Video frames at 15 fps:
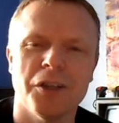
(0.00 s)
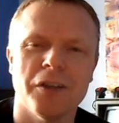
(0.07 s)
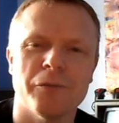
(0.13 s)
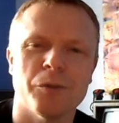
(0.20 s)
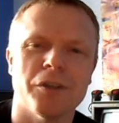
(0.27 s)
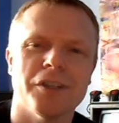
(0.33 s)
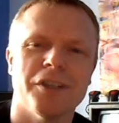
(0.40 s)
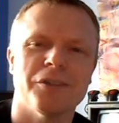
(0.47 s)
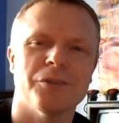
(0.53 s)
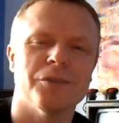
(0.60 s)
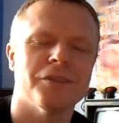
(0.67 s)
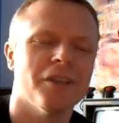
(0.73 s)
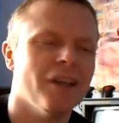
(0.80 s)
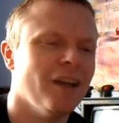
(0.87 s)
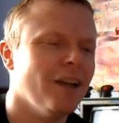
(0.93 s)
everyone, how you
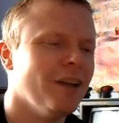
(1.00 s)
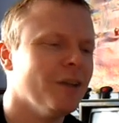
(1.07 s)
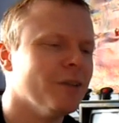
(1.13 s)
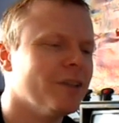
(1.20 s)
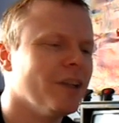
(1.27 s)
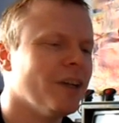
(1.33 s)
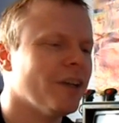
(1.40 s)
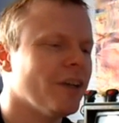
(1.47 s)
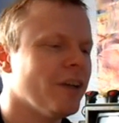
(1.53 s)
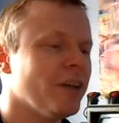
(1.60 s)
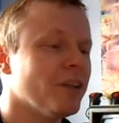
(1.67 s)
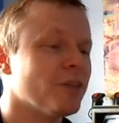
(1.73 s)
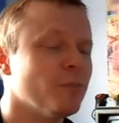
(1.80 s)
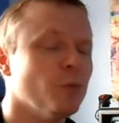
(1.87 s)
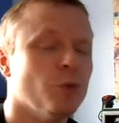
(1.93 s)
doing?
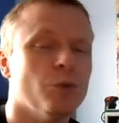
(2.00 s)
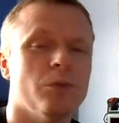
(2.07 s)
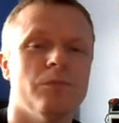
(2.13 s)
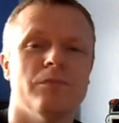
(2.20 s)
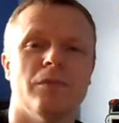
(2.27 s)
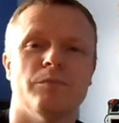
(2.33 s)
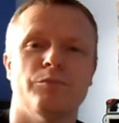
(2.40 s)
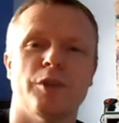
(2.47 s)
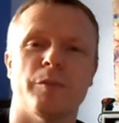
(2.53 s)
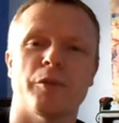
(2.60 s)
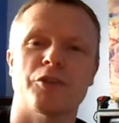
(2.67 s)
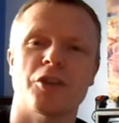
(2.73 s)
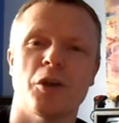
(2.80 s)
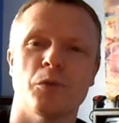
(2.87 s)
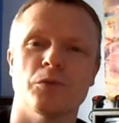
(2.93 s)
Okay, some more
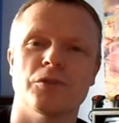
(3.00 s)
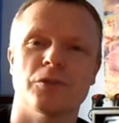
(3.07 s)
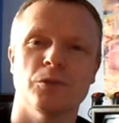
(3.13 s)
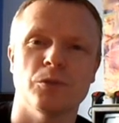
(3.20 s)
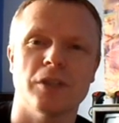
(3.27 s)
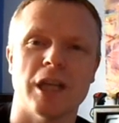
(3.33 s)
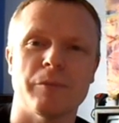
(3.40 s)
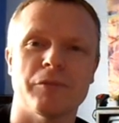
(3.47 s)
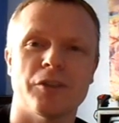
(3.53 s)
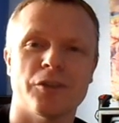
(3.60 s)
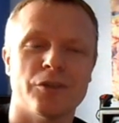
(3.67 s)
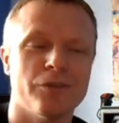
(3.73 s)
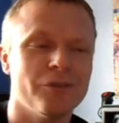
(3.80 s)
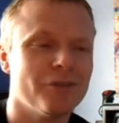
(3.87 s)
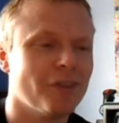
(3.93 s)
pretty much old school game
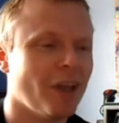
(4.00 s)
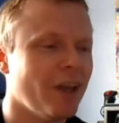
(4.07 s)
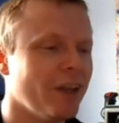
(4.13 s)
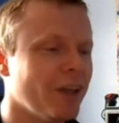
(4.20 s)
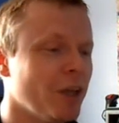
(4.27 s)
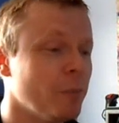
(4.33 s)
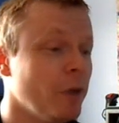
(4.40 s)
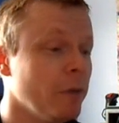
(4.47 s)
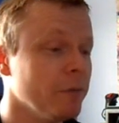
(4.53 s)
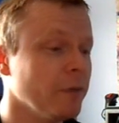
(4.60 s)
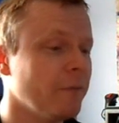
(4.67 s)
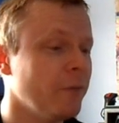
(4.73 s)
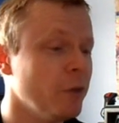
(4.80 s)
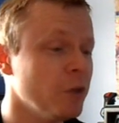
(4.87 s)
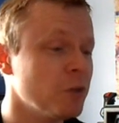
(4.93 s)
editions, apart
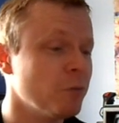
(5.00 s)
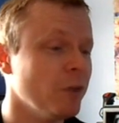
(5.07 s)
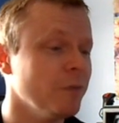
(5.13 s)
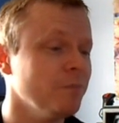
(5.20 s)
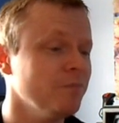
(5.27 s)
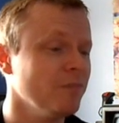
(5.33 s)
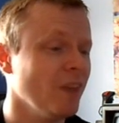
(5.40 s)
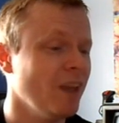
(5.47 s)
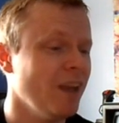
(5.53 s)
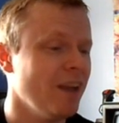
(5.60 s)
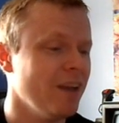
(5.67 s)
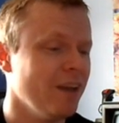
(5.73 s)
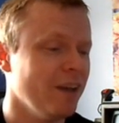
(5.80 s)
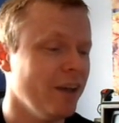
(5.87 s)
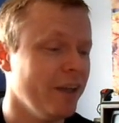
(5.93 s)
from the first one,
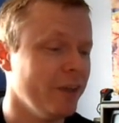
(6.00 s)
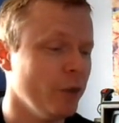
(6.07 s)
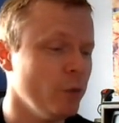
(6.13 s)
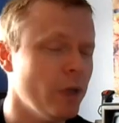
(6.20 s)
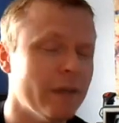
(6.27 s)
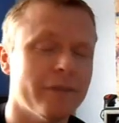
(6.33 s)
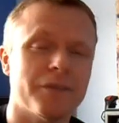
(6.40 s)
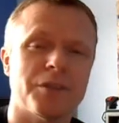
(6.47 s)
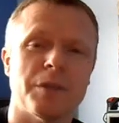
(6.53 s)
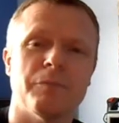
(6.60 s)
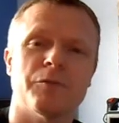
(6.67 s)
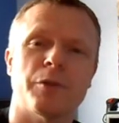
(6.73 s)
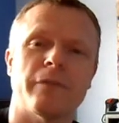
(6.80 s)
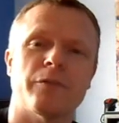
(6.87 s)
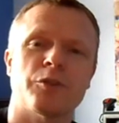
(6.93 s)
and they all
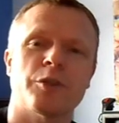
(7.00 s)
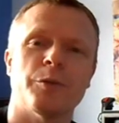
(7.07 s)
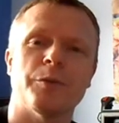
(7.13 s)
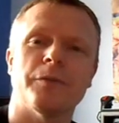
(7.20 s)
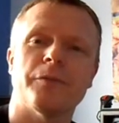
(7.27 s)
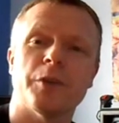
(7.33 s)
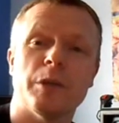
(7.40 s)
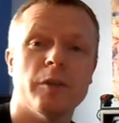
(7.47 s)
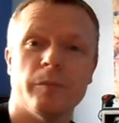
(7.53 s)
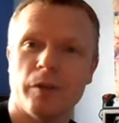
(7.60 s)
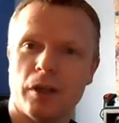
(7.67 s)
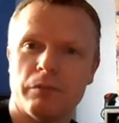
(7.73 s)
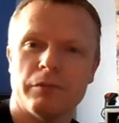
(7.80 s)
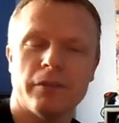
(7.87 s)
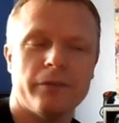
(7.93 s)
seem to have a shooting theme
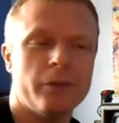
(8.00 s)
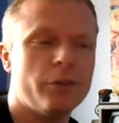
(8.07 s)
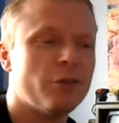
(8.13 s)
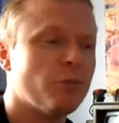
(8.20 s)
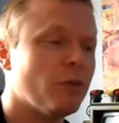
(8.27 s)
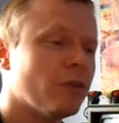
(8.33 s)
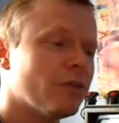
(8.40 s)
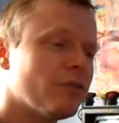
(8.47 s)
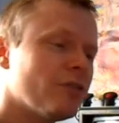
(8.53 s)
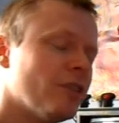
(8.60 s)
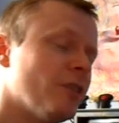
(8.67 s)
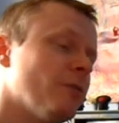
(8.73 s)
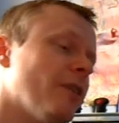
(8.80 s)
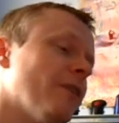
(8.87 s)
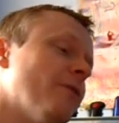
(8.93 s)
apart from the first one.
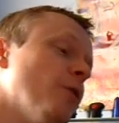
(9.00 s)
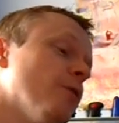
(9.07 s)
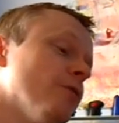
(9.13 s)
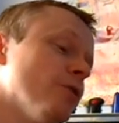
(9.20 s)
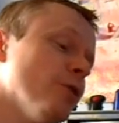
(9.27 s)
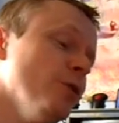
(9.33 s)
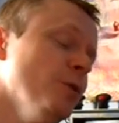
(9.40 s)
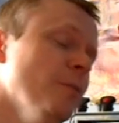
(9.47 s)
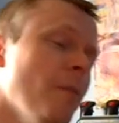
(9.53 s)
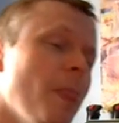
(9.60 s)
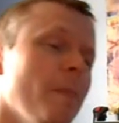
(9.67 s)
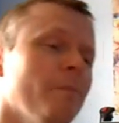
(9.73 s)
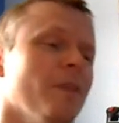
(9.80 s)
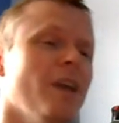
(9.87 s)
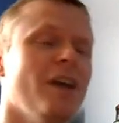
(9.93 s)
So without further ado,
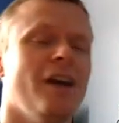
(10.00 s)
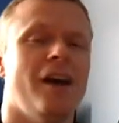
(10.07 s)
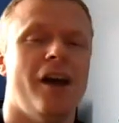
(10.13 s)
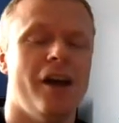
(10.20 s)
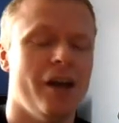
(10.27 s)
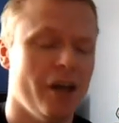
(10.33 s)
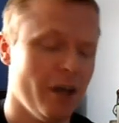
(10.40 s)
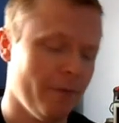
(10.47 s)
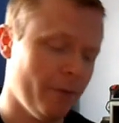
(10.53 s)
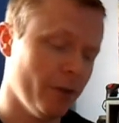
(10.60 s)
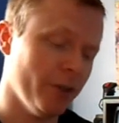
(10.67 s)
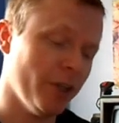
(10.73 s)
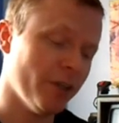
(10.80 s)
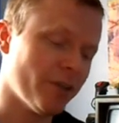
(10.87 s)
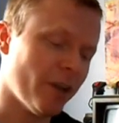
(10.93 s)

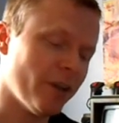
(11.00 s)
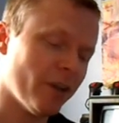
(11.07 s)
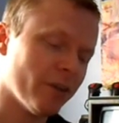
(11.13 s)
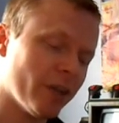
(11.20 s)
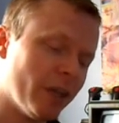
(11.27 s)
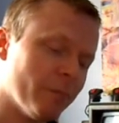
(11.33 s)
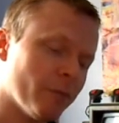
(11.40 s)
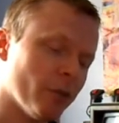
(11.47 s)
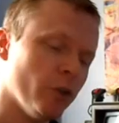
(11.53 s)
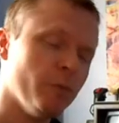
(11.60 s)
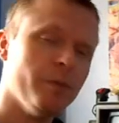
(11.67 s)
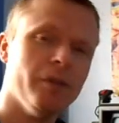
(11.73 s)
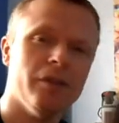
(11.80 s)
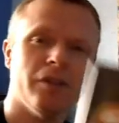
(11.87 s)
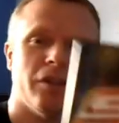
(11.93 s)
from the Nintendo
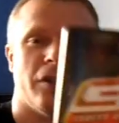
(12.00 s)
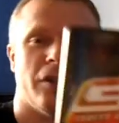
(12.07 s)
GameCube,